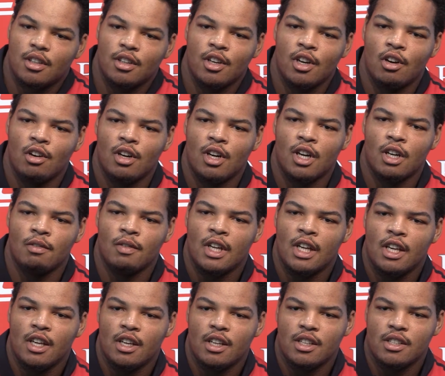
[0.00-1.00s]
You know,
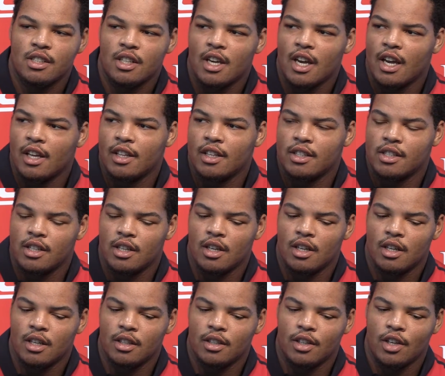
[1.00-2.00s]
he's a guy
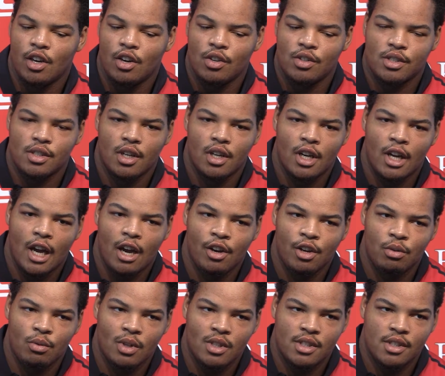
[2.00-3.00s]
that knows how
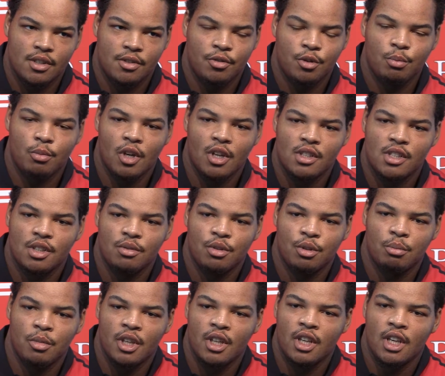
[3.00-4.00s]
he wants his football team to
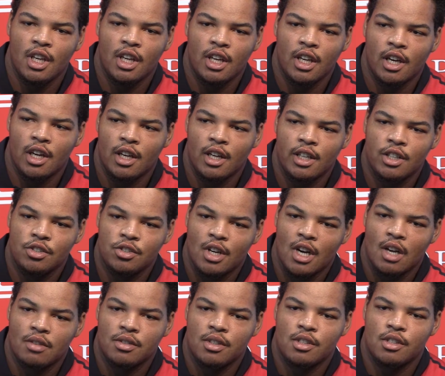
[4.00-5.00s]
be, and he
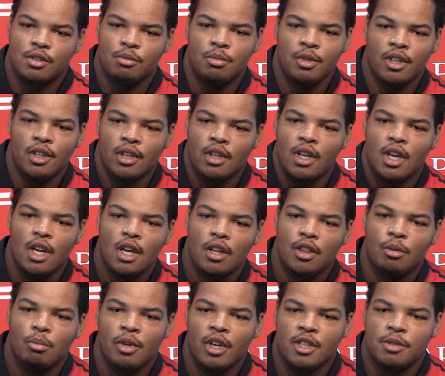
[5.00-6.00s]
drives us to be
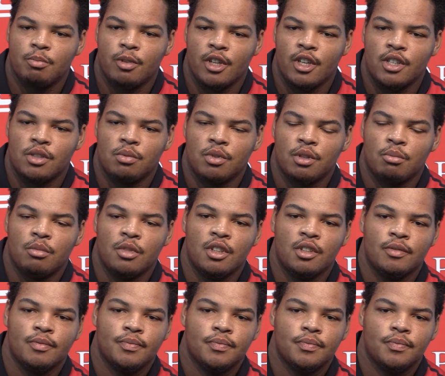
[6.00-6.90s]
the best players we can be.